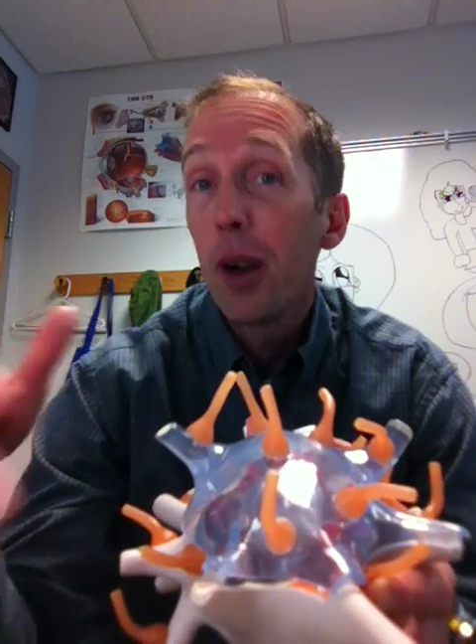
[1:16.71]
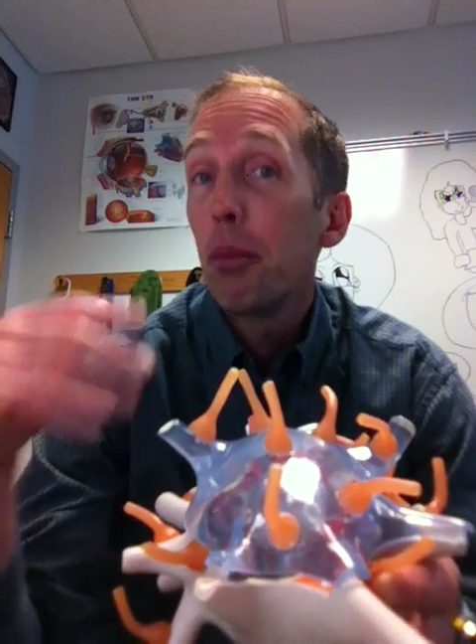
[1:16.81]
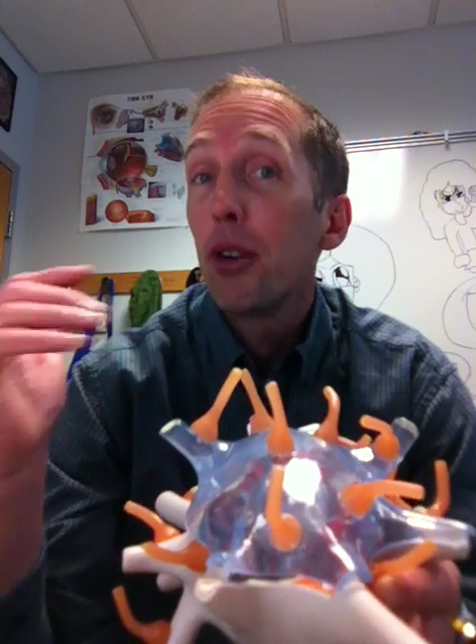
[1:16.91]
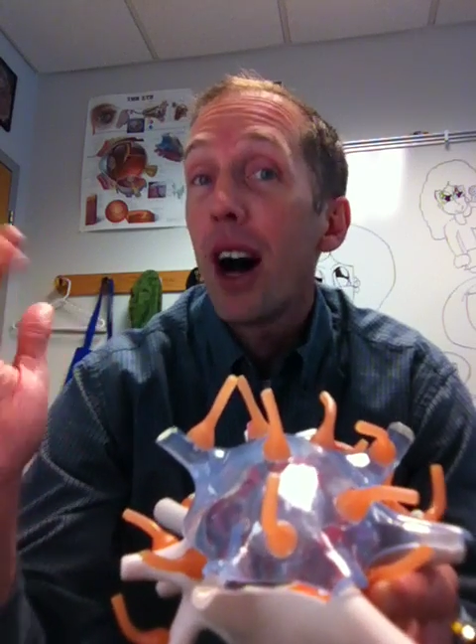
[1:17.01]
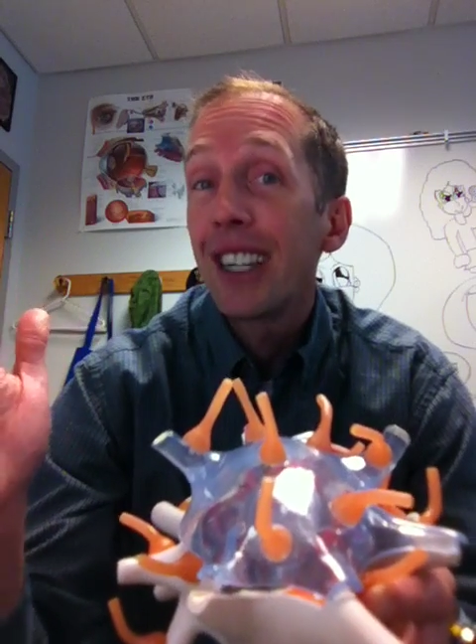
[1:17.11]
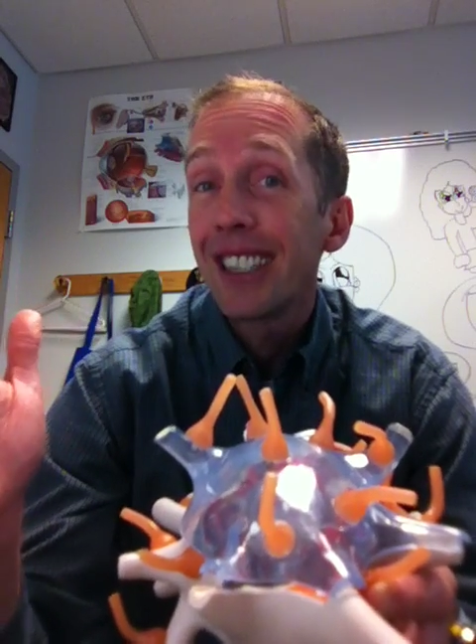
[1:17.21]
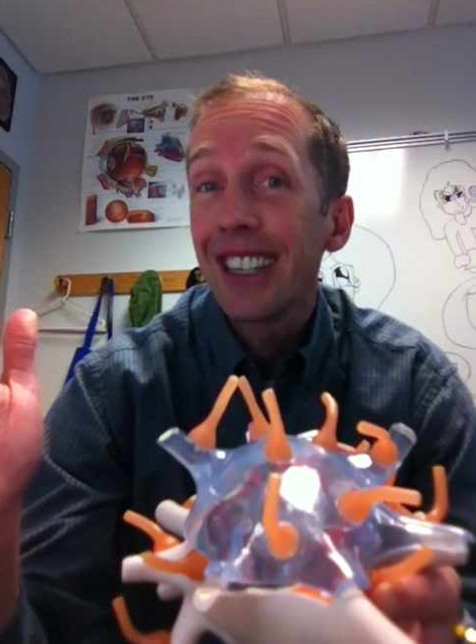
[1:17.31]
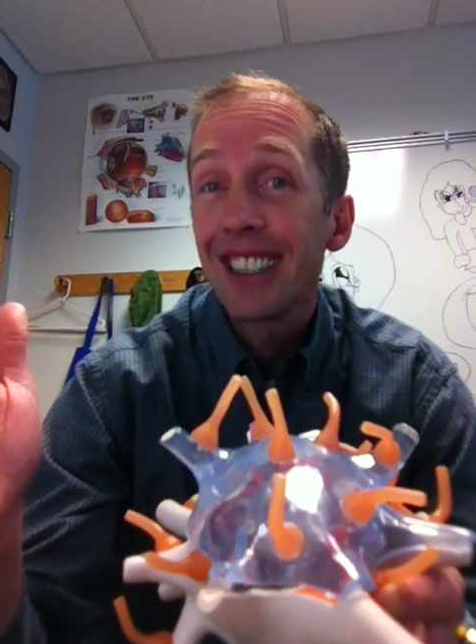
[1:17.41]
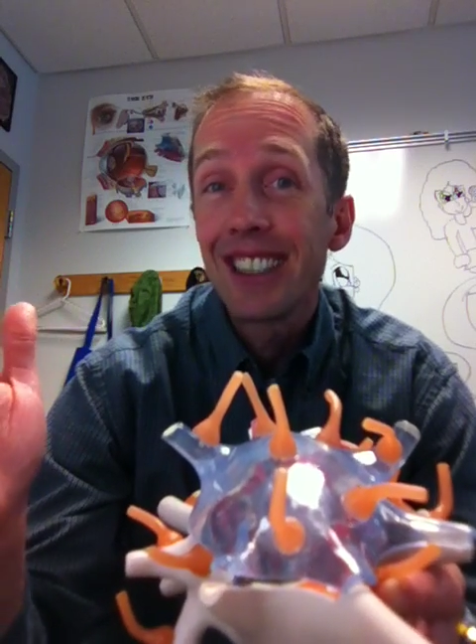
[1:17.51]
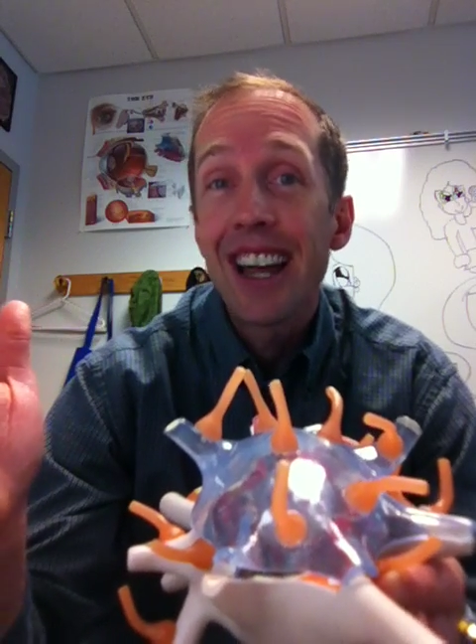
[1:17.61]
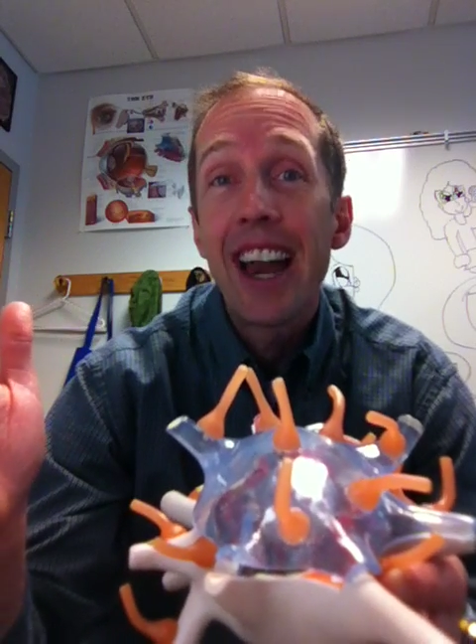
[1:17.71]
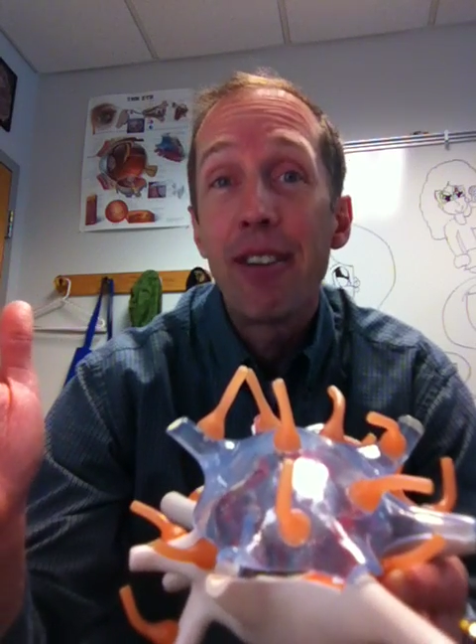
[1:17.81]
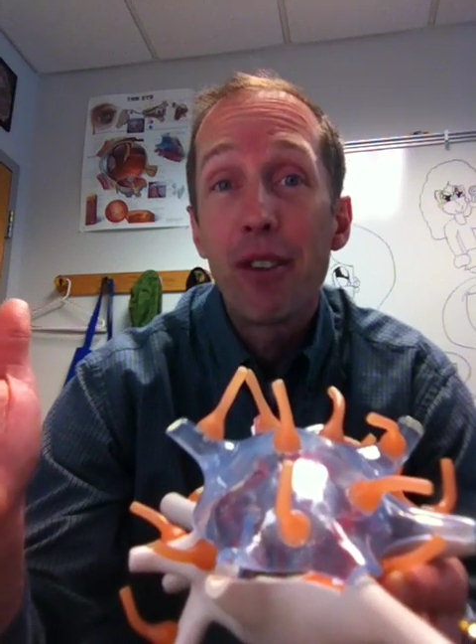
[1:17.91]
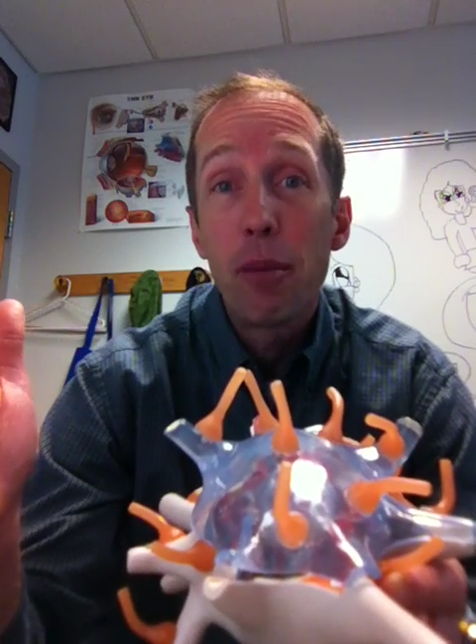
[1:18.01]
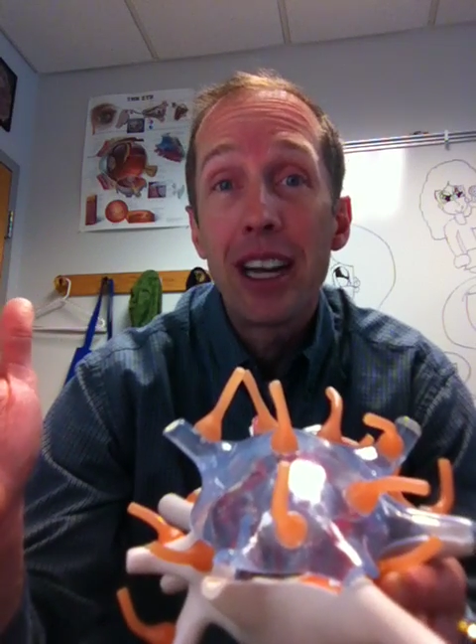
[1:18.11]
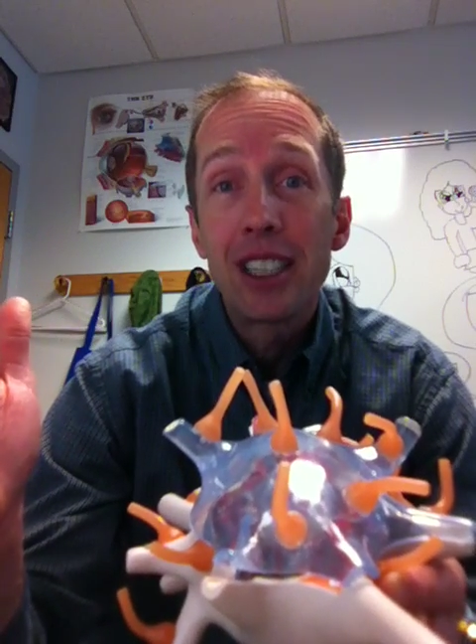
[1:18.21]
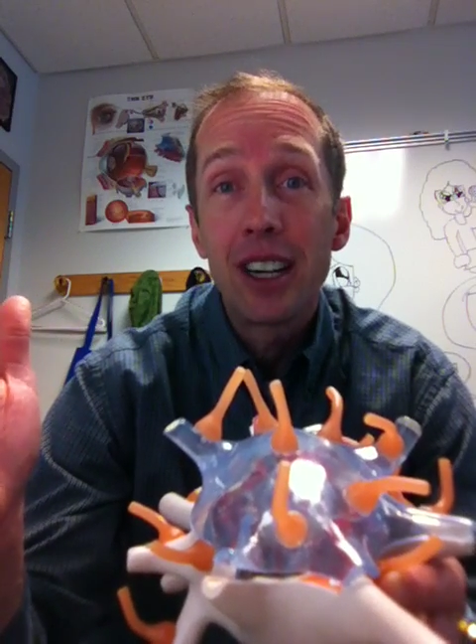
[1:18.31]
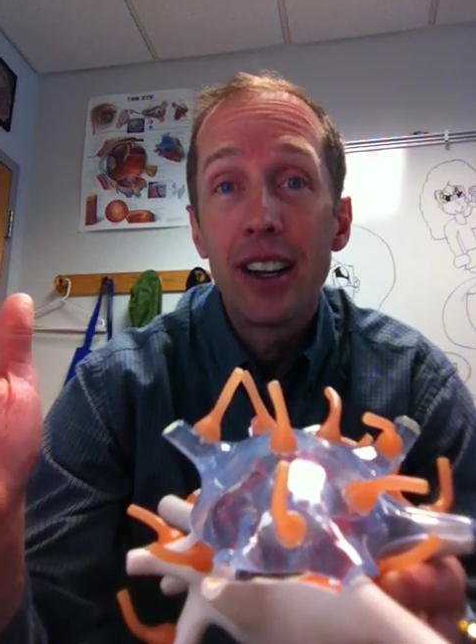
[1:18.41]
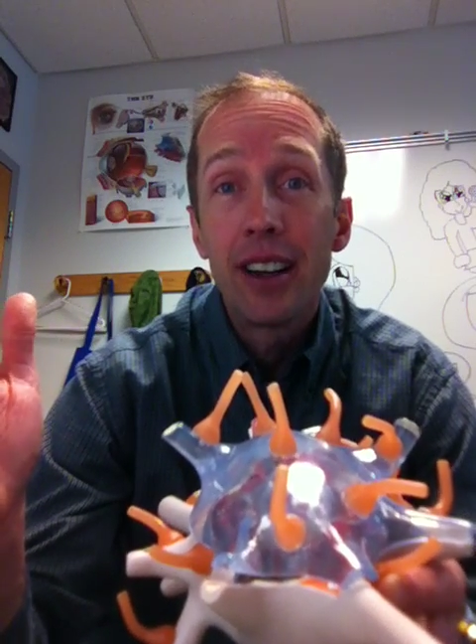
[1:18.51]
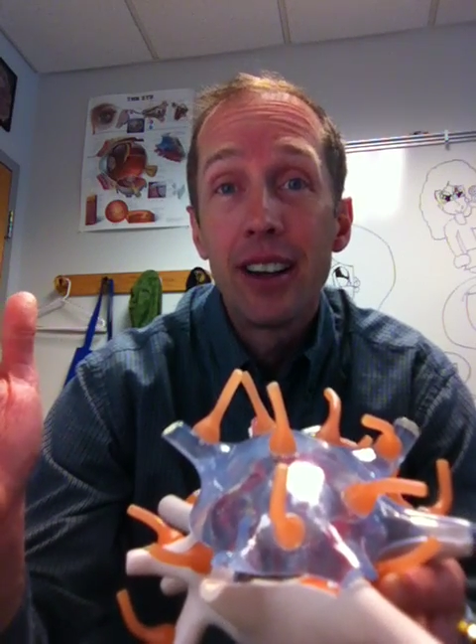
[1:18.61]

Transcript: It processes that information.